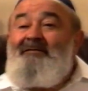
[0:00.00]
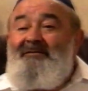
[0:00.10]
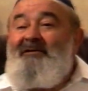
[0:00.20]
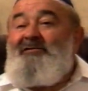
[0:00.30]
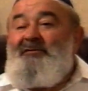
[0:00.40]

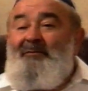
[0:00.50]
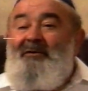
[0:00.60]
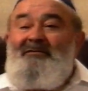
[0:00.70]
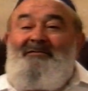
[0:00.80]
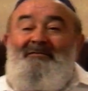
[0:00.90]
just
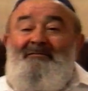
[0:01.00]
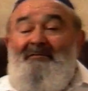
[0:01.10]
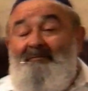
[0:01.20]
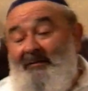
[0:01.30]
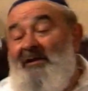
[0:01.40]
suppose,
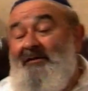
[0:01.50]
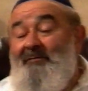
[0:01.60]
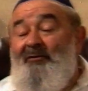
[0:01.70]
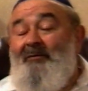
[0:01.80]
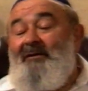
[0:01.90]
plenty
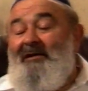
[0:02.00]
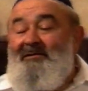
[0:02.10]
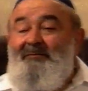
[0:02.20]
more, but doesn't